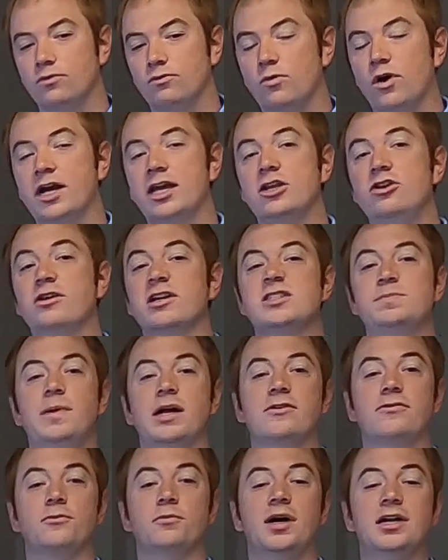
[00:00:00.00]
What can you
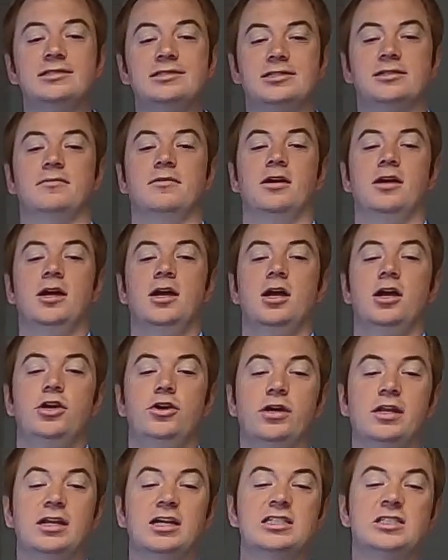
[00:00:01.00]
expect from us?
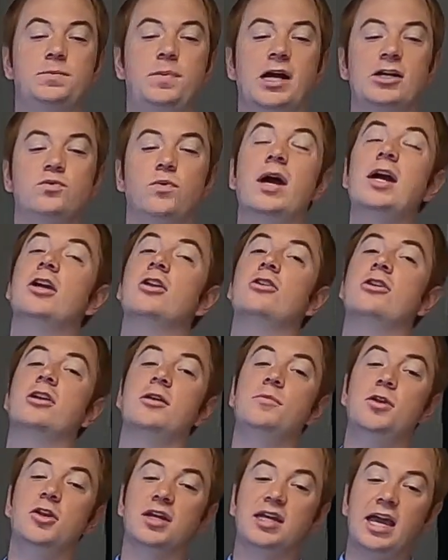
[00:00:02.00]
You can expect regular
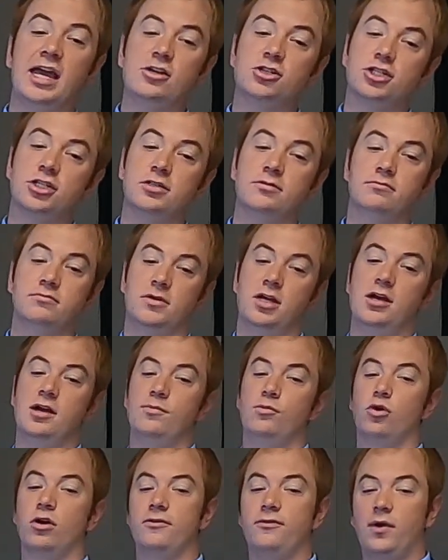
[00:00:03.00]
communication,
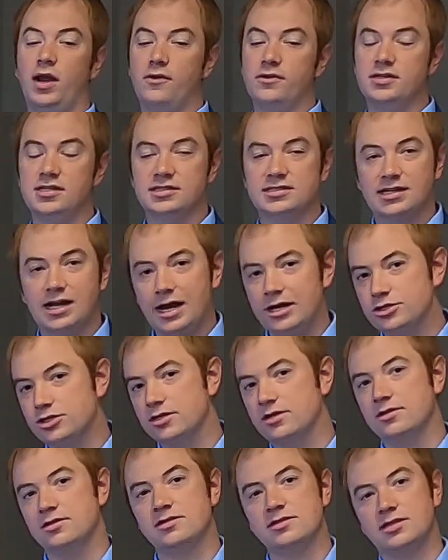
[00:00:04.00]
more frequent
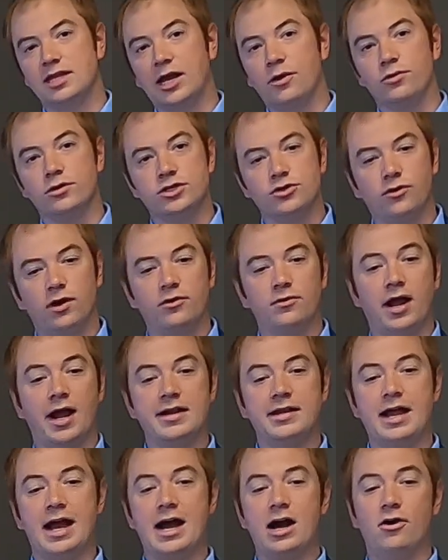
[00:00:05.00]
discussions like we're doing
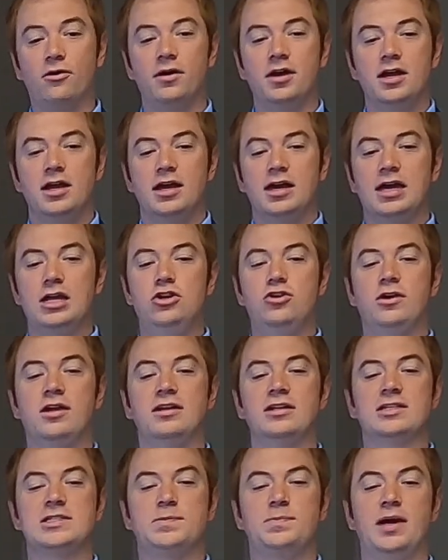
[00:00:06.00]
right now, and you
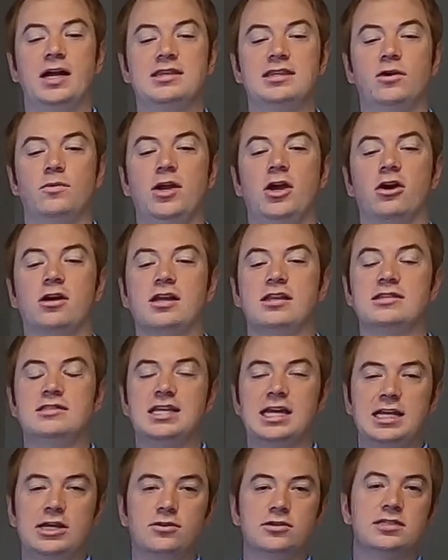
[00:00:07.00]
can expect that we are
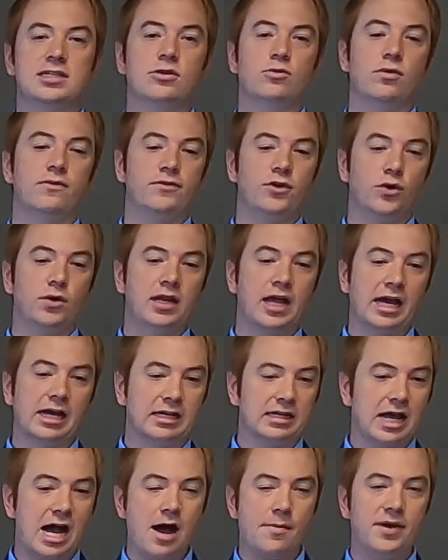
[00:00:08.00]
continuously reviewing
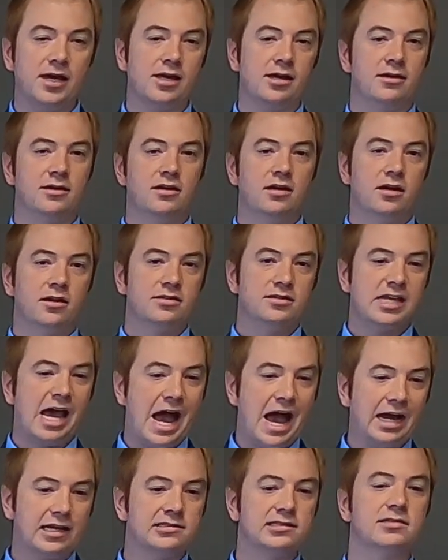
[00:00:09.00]
economic,
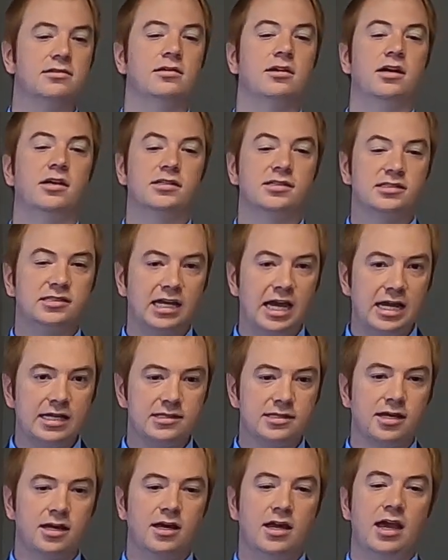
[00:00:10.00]
tax,
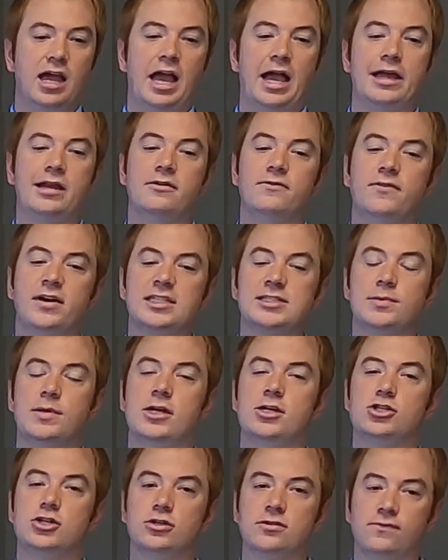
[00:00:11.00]
estate, and
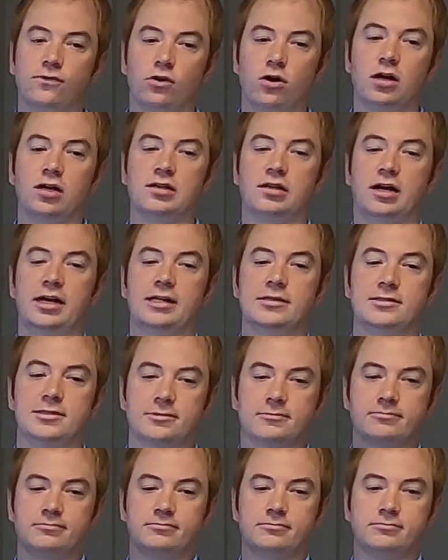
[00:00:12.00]
investment issues for our
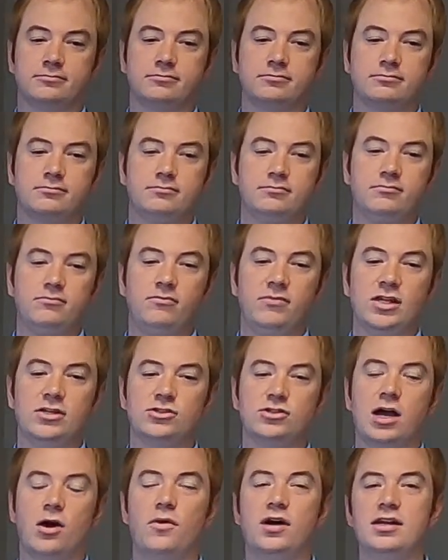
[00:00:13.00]
clients.
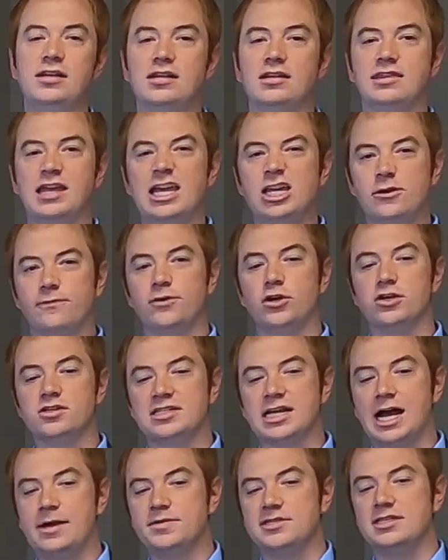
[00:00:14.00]
So I wanted to thank you for your
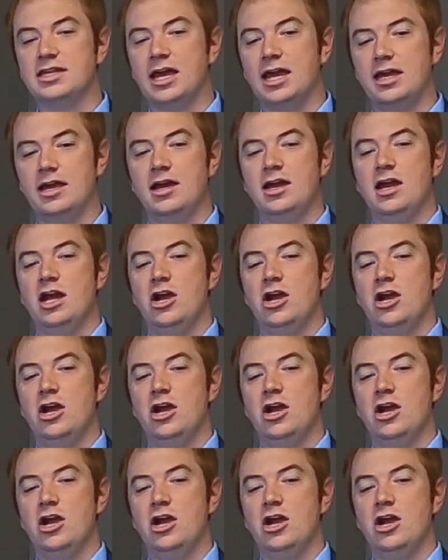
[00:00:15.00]
time today.